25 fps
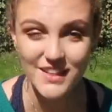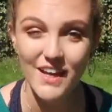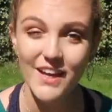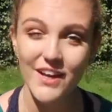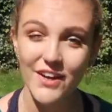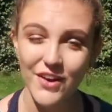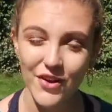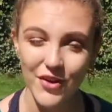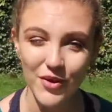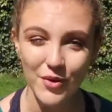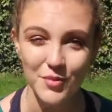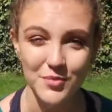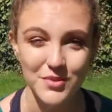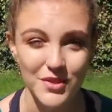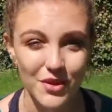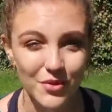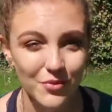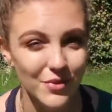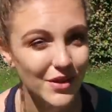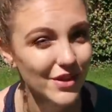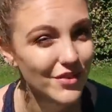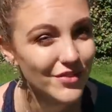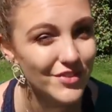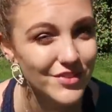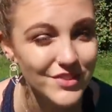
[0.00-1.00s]
stay at home so that
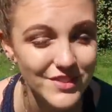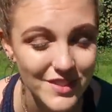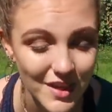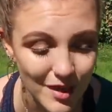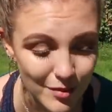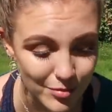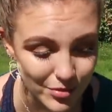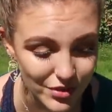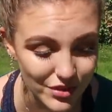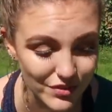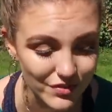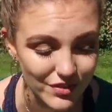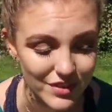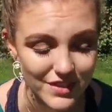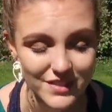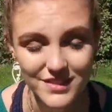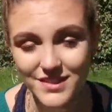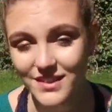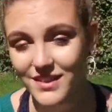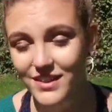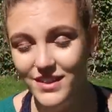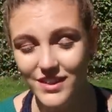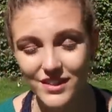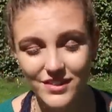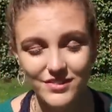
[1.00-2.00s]
we can all see our boyfriends
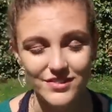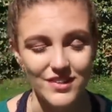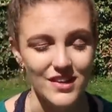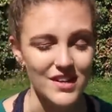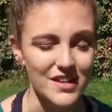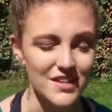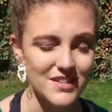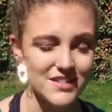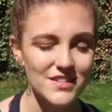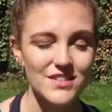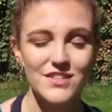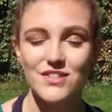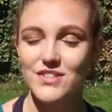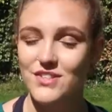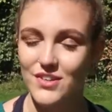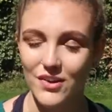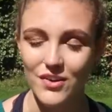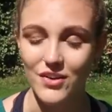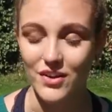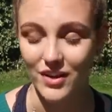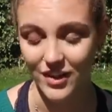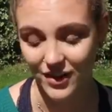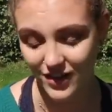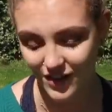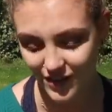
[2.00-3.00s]
and girlfriends
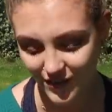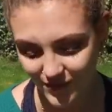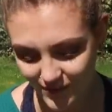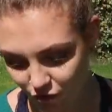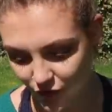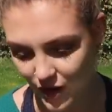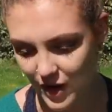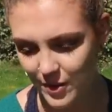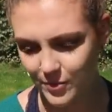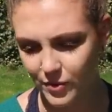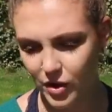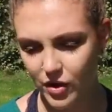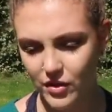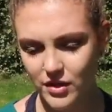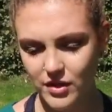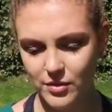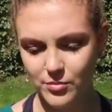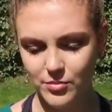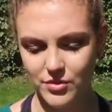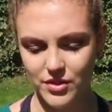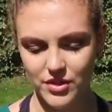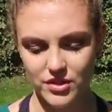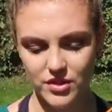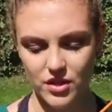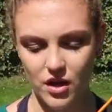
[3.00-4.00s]
sooner. Right, I'm going in
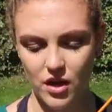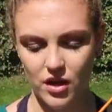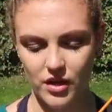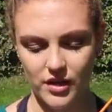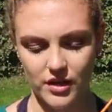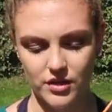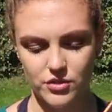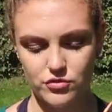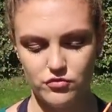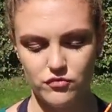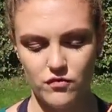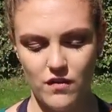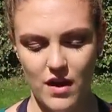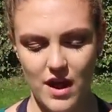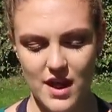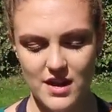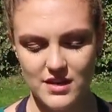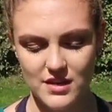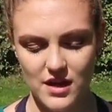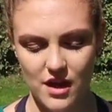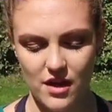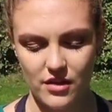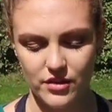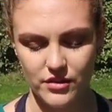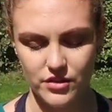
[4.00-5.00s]
with the darkest
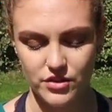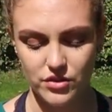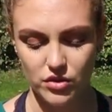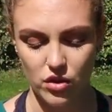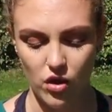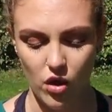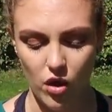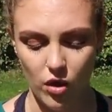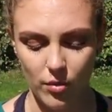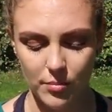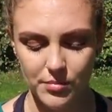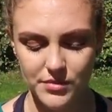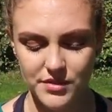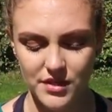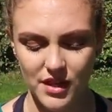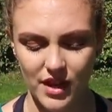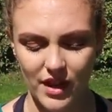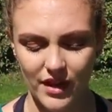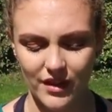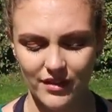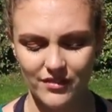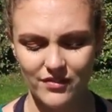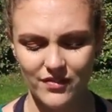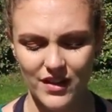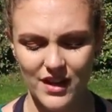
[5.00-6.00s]
red at the top to
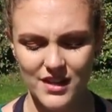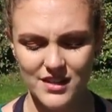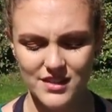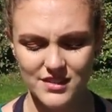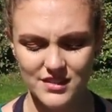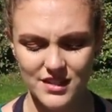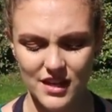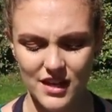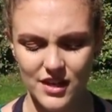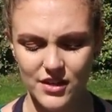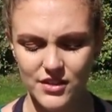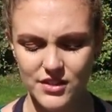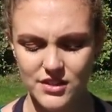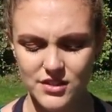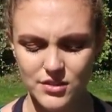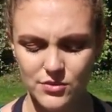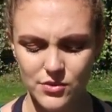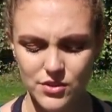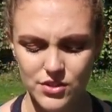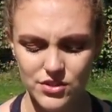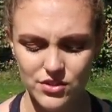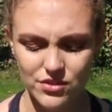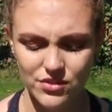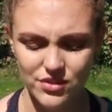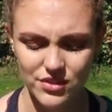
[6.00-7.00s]
like fade it down into
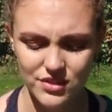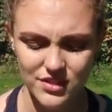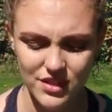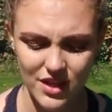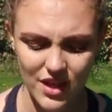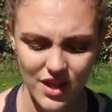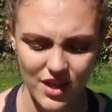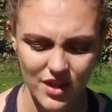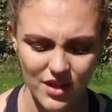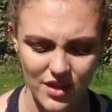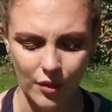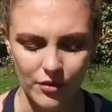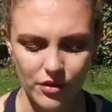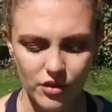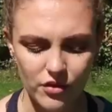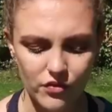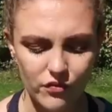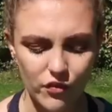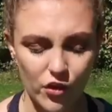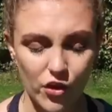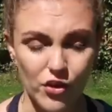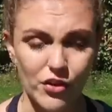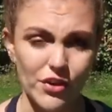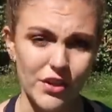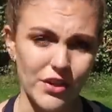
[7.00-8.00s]
a sunset. I'm gonna
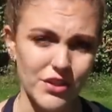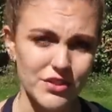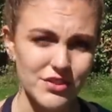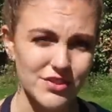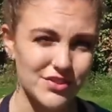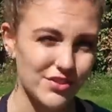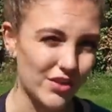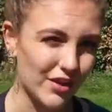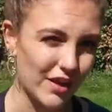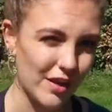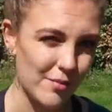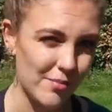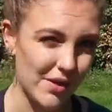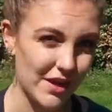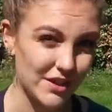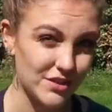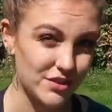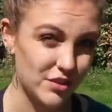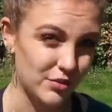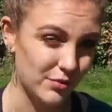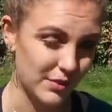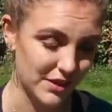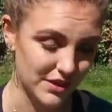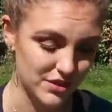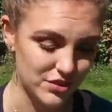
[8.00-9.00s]
focus, so I'll get back
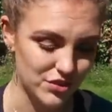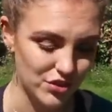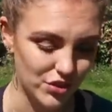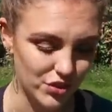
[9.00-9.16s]
to you when it's